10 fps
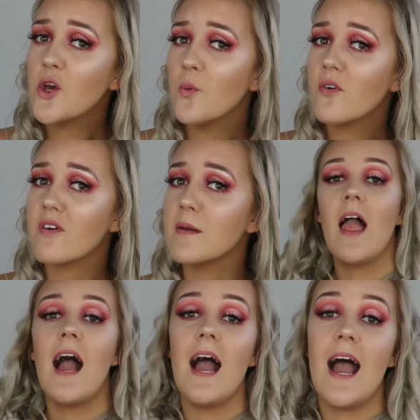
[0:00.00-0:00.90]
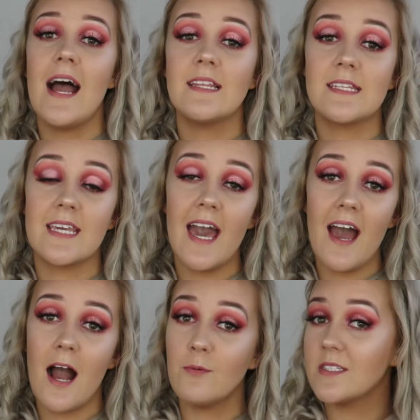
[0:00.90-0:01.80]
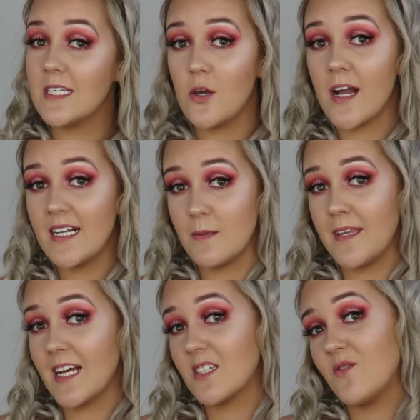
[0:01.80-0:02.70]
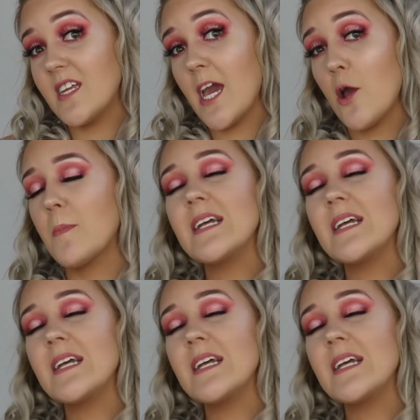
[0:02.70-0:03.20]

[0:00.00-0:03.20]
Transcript: you worry. And yeah, I will see you guys in the next video.